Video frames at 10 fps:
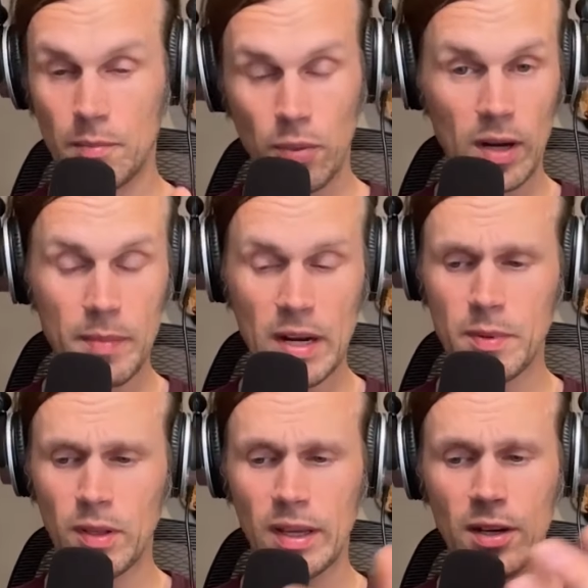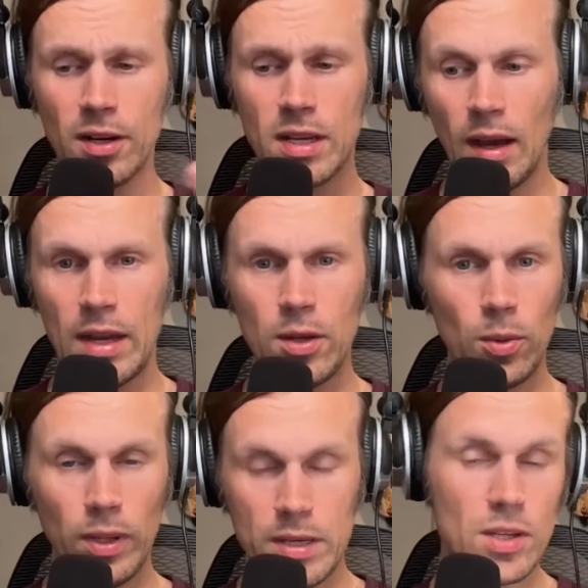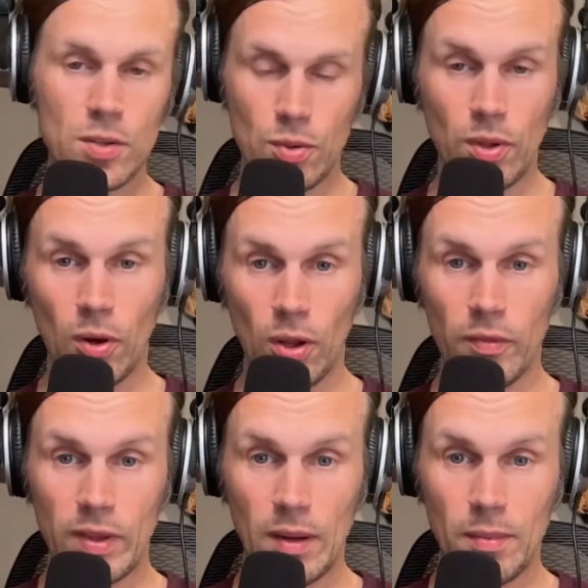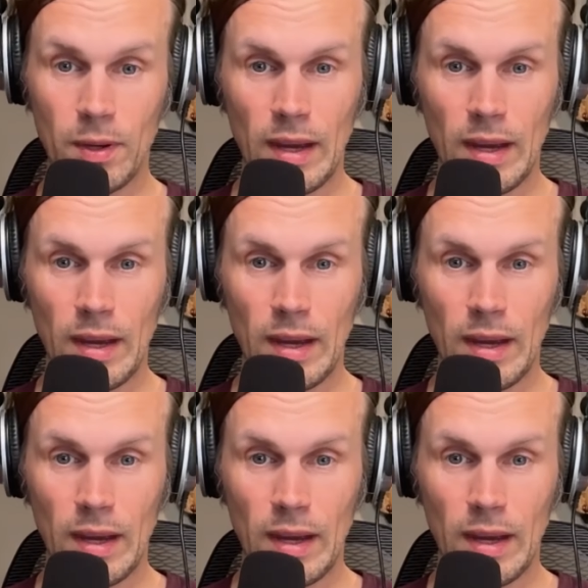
and product management leaders, and you listen to all of them.